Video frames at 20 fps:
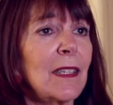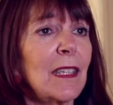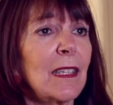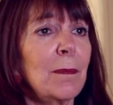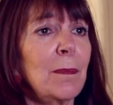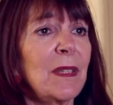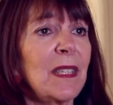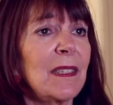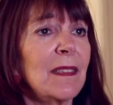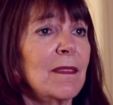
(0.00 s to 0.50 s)
could
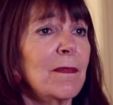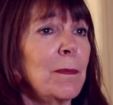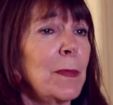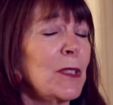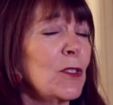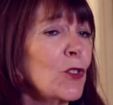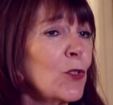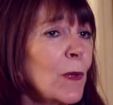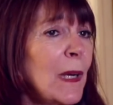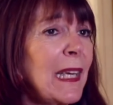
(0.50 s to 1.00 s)
have been
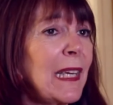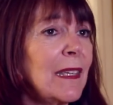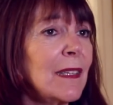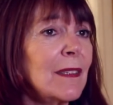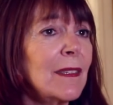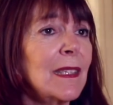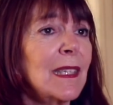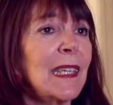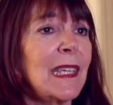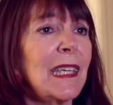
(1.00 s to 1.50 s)

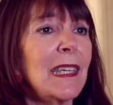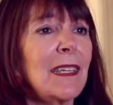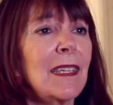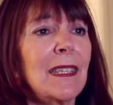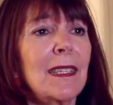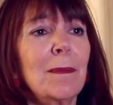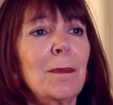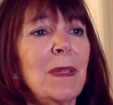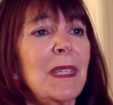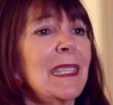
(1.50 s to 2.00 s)
betrayal, it
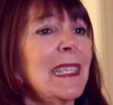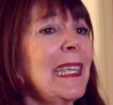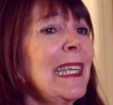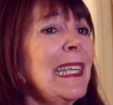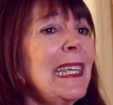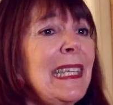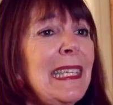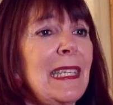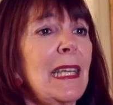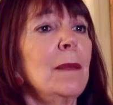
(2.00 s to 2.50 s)
could have been
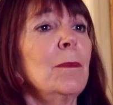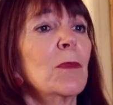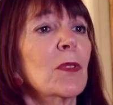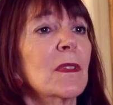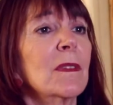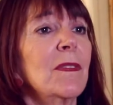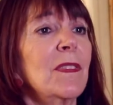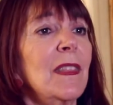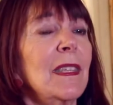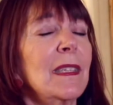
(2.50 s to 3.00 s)
any
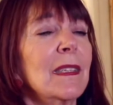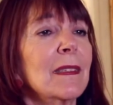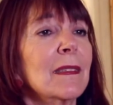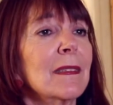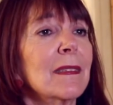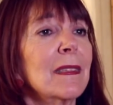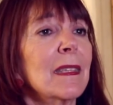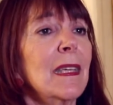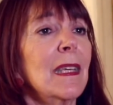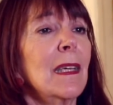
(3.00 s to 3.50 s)
number of
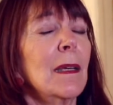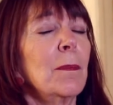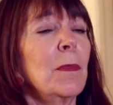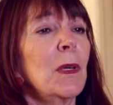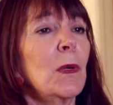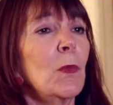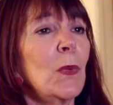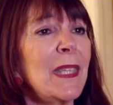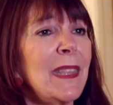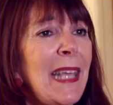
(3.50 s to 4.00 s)
things.
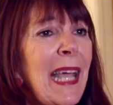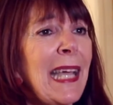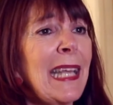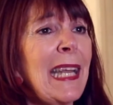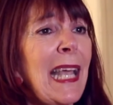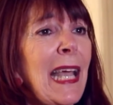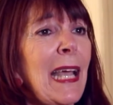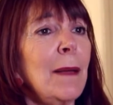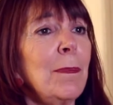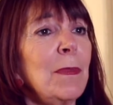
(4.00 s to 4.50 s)
But when
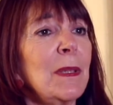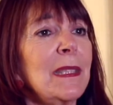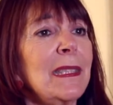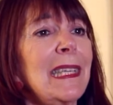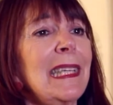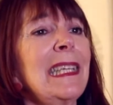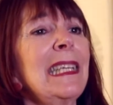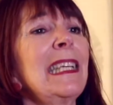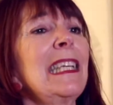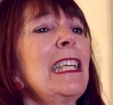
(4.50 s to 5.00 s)
that
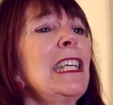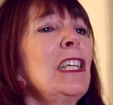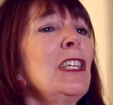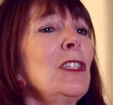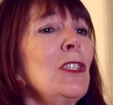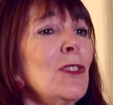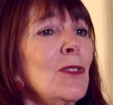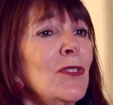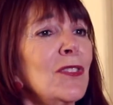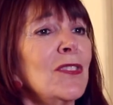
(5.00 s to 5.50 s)
happened and it
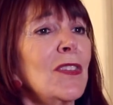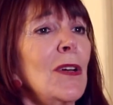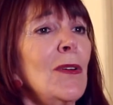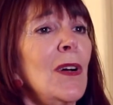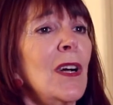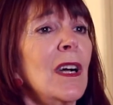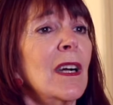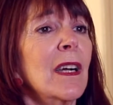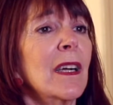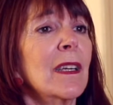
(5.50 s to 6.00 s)
hit you so
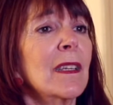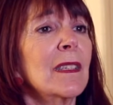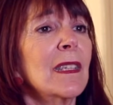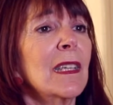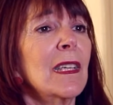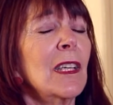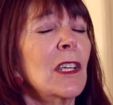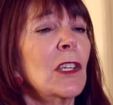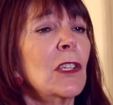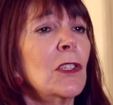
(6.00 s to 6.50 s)
hard,
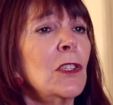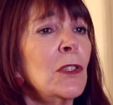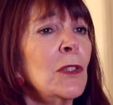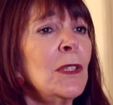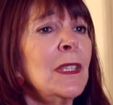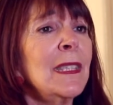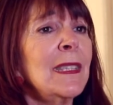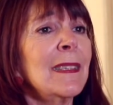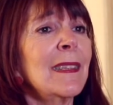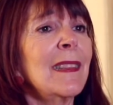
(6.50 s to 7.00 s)
you
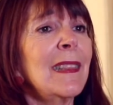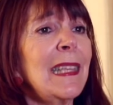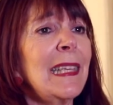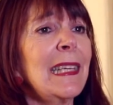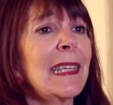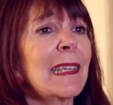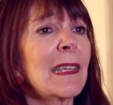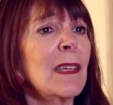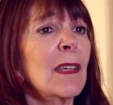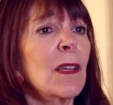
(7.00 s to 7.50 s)
didn't
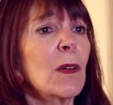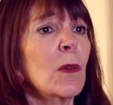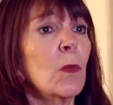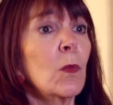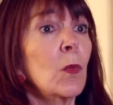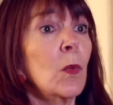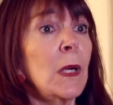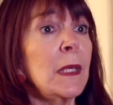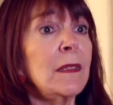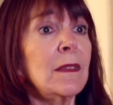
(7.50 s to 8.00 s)
think,
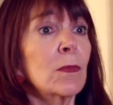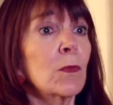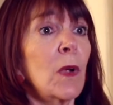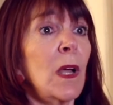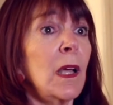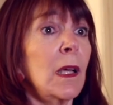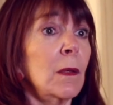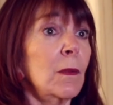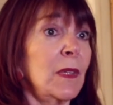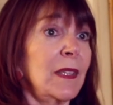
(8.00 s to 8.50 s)
what's
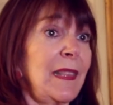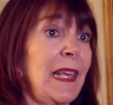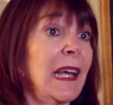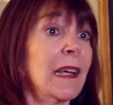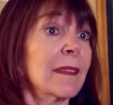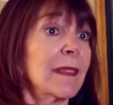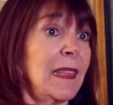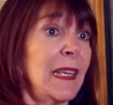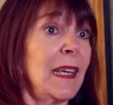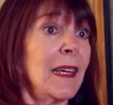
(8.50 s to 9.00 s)
wrong with
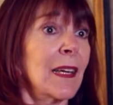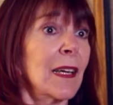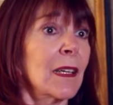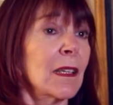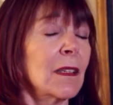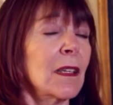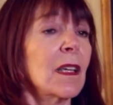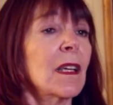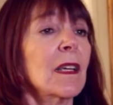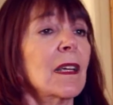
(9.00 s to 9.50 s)
out
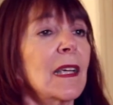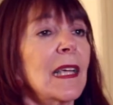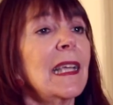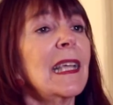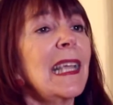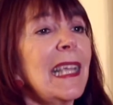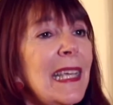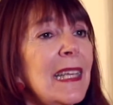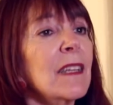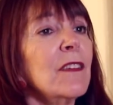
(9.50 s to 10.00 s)
there?
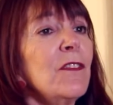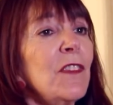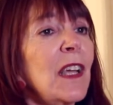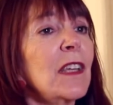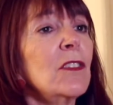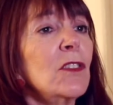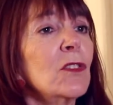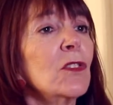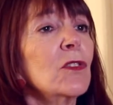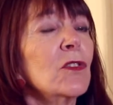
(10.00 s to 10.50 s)
It
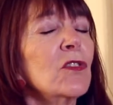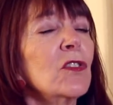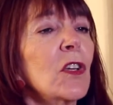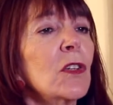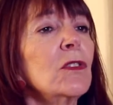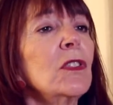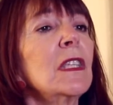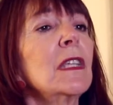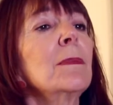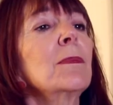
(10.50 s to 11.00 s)
affected you
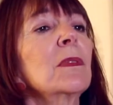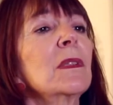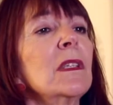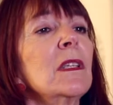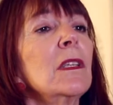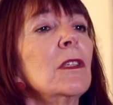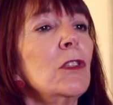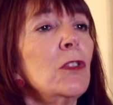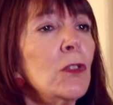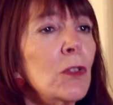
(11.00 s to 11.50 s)
so
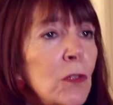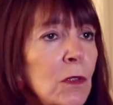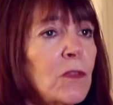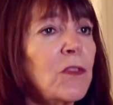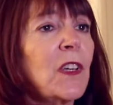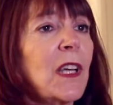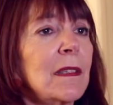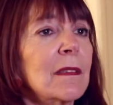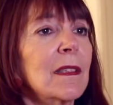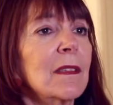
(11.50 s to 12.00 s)
deeply, you
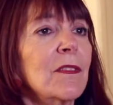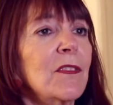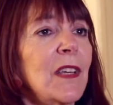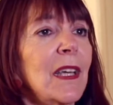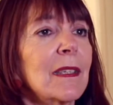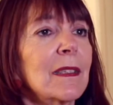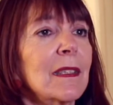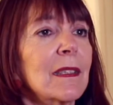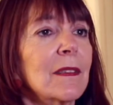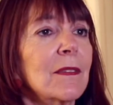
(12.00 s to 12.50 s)
felt
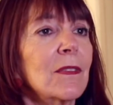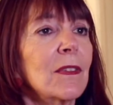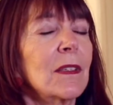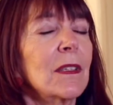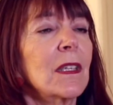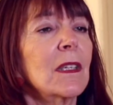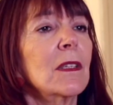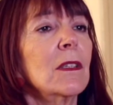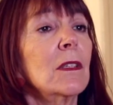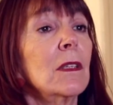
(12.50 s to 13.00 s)
defective.
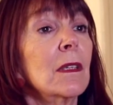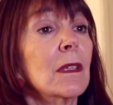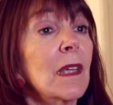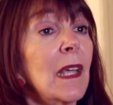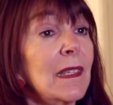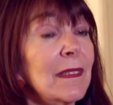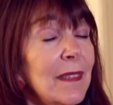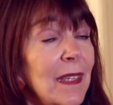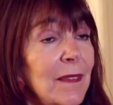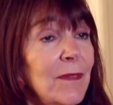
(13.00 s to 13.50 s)

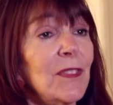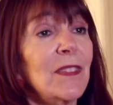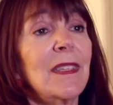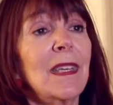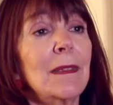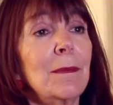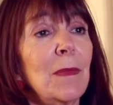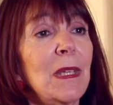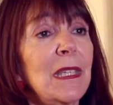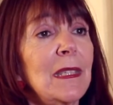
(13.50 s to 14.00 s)
As I've
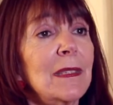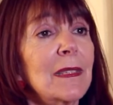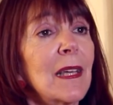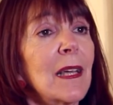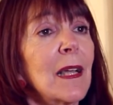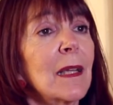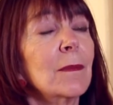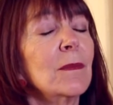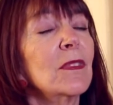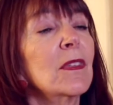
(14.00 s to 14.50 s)
said many
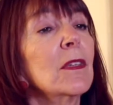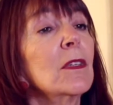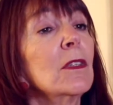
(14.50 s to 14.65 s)
times,